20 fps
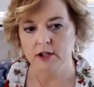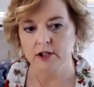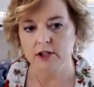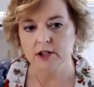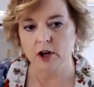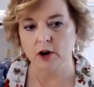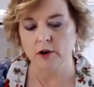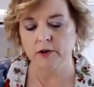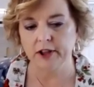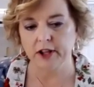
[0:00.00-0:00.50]

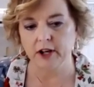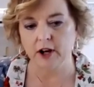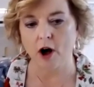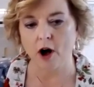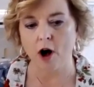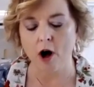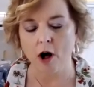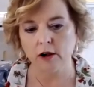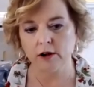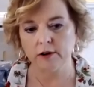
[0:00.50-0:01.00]
so that
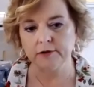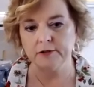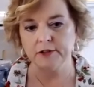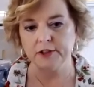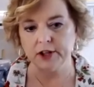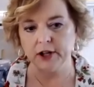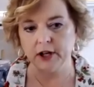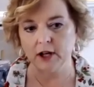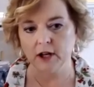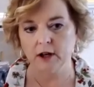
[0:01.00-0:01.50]
all of
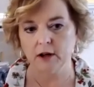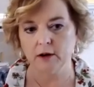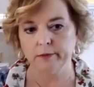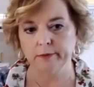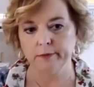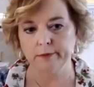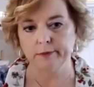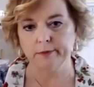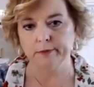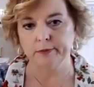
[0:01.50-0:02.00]

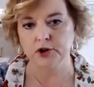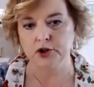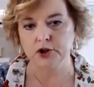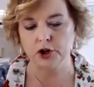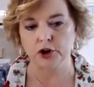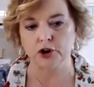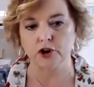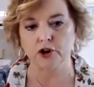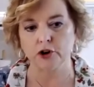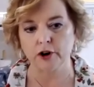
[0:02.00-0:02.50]
the
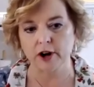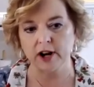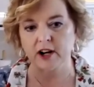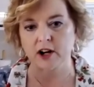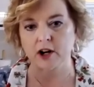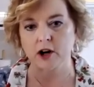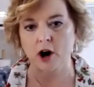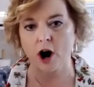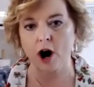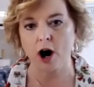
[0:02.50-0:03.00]
sugar
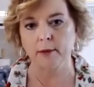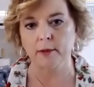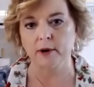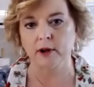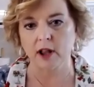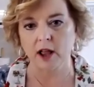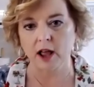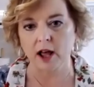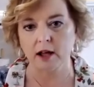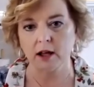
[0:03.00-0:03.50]
and
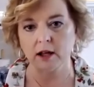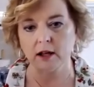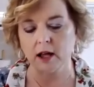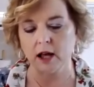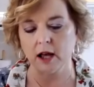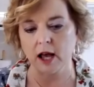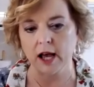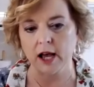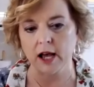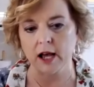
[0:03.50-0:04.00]
caramel
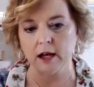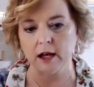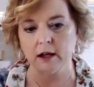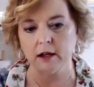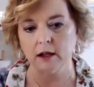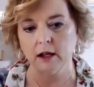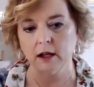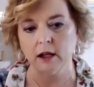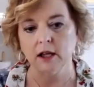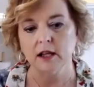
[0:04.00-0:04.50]

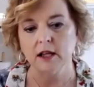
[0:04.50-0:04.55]
uh,